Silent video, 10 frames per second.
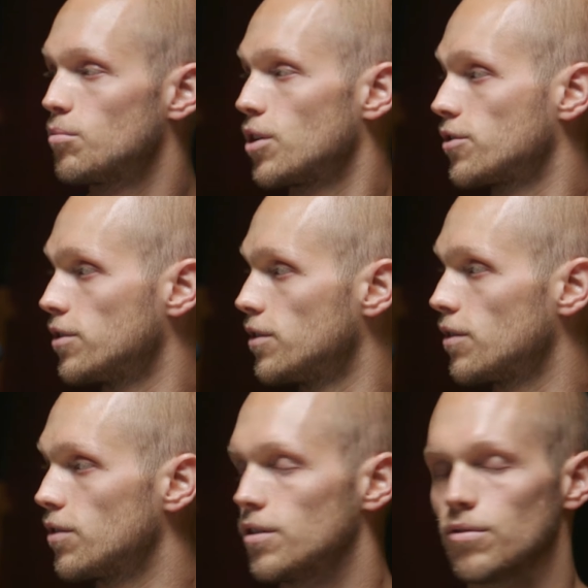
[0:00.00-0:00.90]
impressions
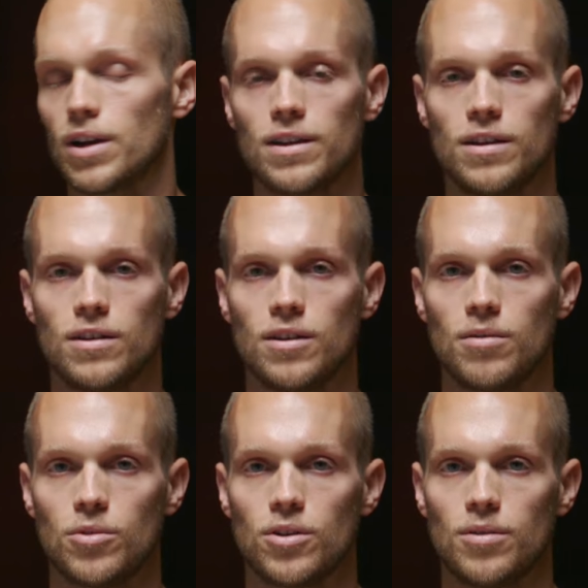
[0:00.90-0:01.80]
of the RED
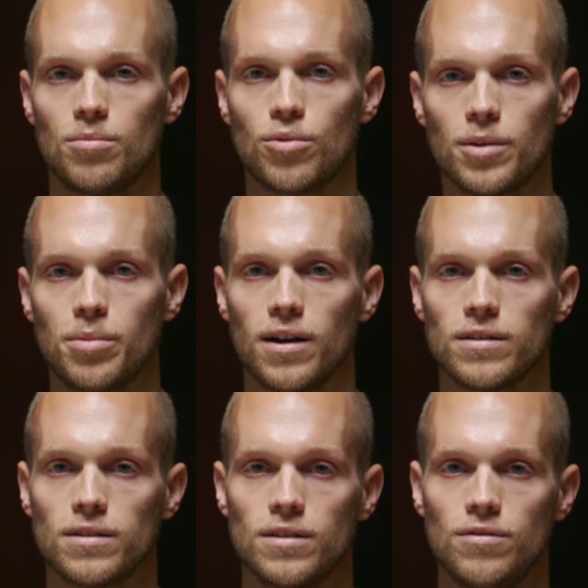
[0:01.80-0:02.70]
Helium are pretty
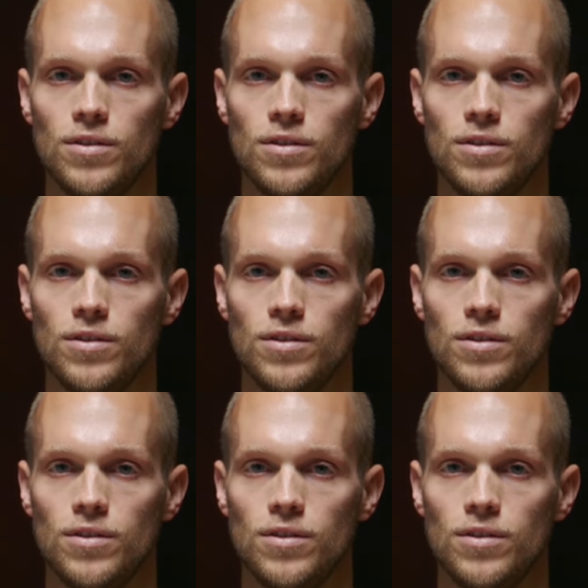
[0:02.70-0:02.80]
positive.